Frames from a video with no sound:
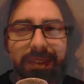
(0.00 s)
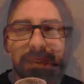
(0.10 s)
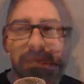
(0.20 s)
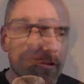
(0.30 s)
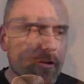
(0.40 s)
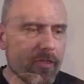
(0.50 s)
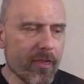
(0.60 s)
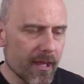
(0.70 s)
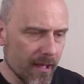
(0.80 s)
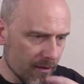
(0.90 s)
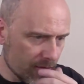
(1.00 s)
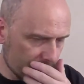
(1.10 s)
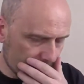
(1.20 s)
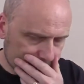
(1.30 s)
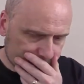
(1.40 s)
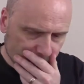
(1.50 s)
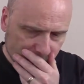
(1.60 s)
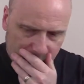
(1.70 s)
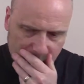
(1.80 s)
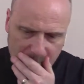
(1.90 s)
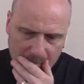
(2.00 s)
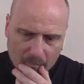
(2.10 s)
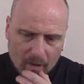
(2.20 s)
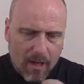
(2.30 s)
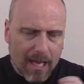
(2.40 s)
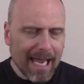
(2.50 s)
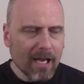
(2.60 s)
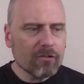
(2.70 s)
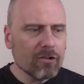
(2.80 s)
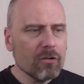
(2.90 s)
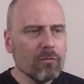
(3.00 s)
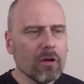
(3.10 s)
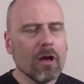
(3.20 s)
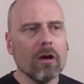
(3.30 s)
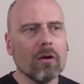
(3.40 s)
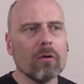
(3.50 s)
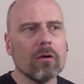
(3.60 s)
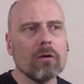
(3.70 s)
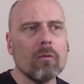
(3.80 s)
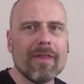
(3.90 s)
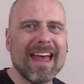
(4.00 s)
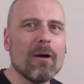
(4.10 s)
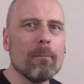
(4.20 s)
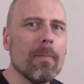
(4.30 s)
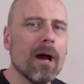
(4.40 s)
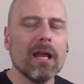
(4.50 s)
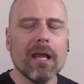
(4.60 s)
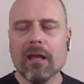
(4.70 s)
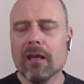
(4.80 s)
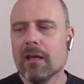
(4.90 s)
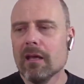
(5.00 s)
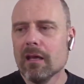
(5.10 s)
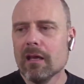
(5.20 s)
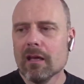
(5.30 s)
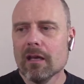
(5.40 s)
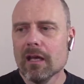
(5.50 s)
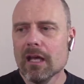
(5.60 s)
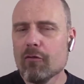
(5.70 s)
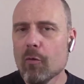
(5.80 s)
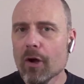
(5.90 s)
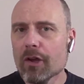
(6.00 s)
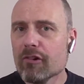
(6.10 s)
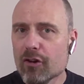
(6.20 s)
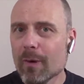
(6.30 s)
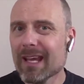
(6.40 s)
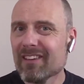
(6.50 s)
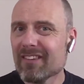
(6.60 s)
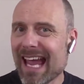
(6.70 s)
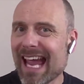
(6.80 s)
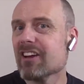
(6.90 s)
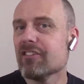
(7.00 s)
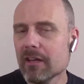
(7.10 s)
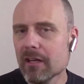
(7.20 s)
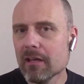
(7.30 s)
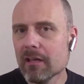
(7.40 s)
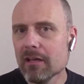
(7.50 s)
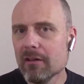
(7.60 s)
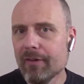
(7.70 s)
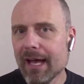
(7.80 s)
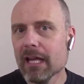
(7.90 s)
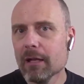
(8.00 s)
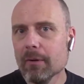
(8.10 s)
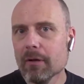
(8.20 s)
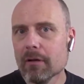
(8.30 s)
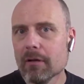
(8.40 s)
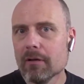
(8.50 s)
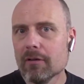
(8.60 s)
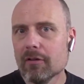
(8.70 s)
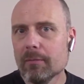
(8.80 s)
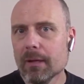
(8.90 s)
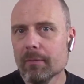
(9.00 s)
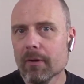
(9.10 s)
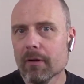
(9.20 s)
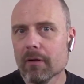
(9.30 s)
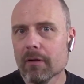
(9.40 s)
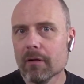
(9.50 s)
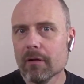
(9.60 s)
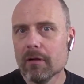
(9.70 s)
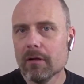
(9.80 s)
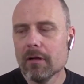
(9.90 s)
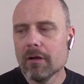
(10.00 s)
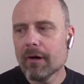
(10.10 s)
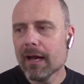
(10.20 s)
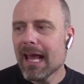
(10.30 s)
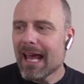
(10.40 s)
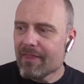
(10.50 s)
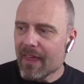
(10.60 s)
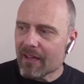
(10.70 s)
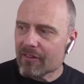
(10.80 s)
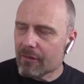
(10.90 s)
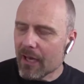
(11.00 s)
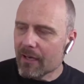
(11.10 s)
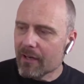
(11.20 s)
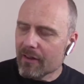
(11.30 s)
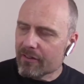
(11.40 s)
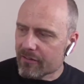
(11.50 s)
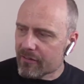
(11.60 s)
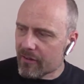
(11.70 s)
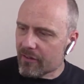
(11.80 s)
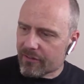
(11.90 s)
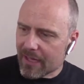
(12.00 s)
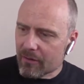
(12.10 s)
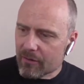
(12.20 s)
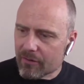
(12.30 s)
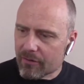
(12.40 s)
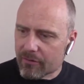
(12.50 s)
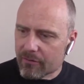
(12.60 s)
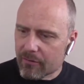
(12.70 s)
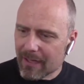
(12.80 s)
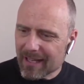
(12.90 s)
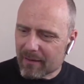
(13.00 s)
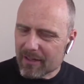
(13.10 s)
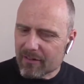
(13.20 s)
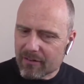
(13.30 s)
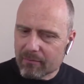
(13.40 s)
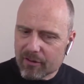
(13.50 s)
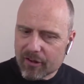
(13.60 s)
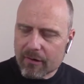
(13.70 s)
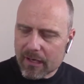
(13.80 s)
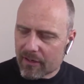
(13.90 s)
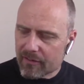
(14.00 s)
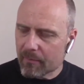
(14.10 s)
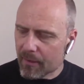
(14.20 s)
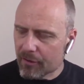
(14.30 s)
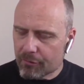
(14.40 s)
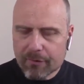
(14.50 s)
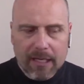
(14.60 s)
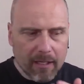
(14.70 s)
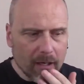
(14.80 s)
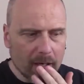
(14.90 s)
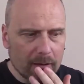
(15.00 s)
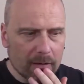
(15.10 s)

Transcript: the third thing is, how do you know without money if what you're doing is actually valuable to people? Right? That's, and, and this, this sounds like it's materialistic, but it's really not.